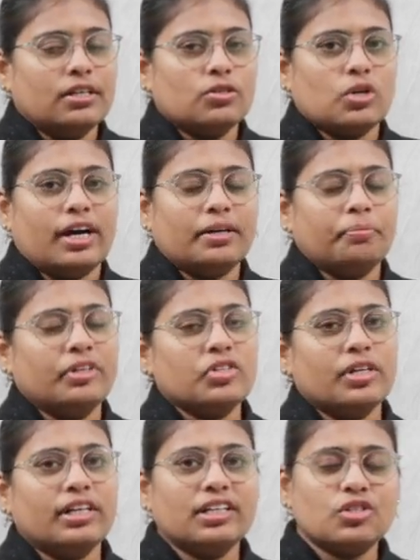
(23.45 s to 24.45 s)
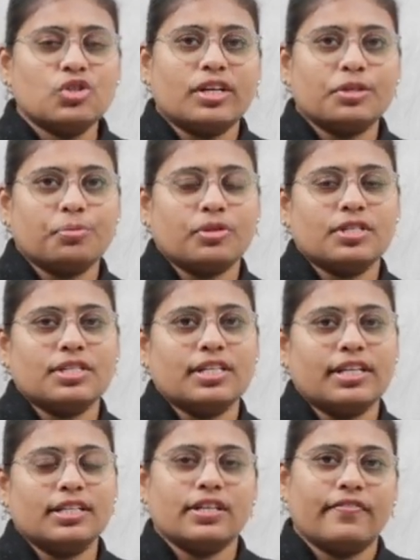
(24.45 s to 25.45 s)
So admission and discharge procedure
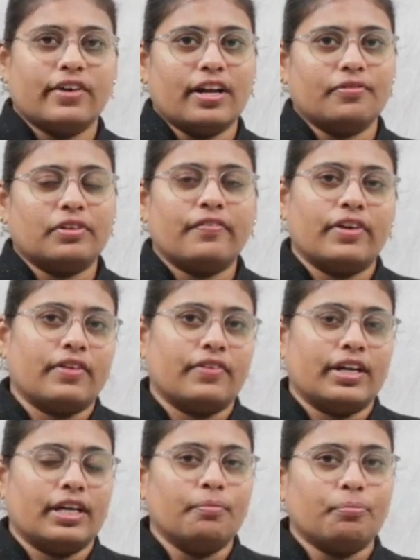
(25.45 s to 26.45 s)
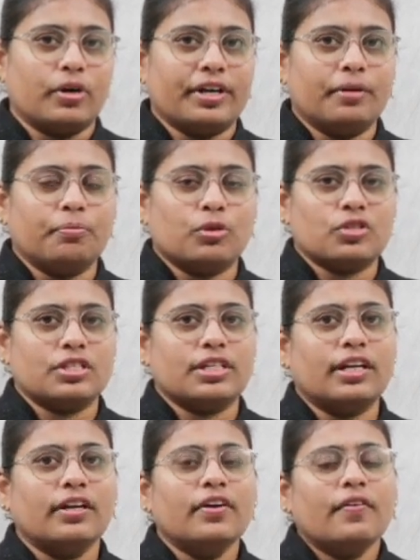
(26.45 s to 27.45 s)
is one of the very important procedure
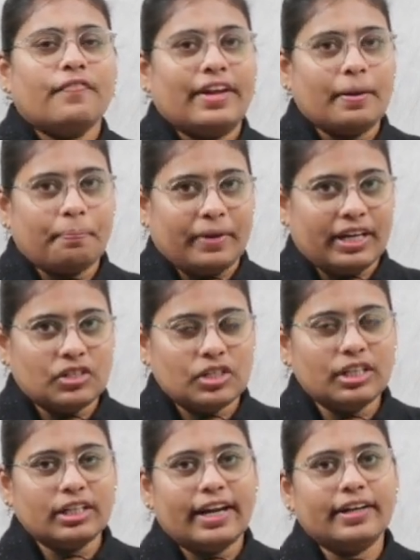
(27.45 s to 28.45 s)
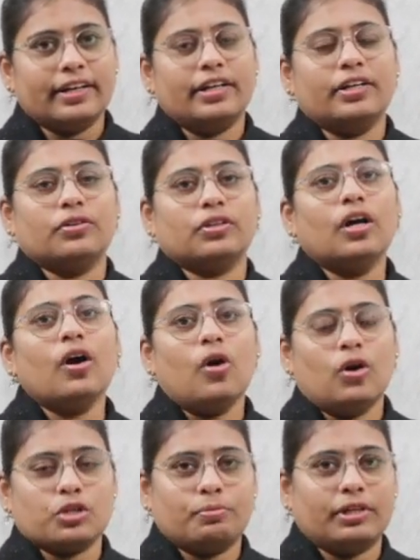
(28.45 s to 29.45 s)
when a patient entered into the
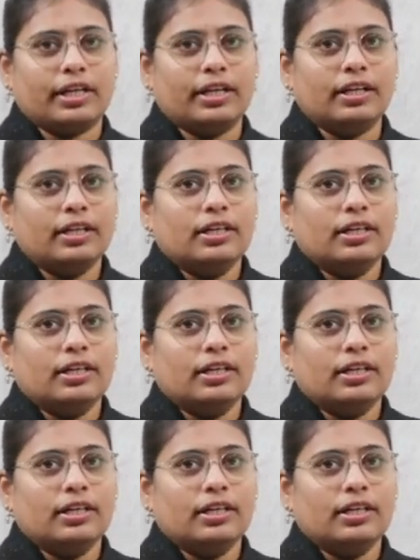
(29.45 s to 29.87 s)
hospital.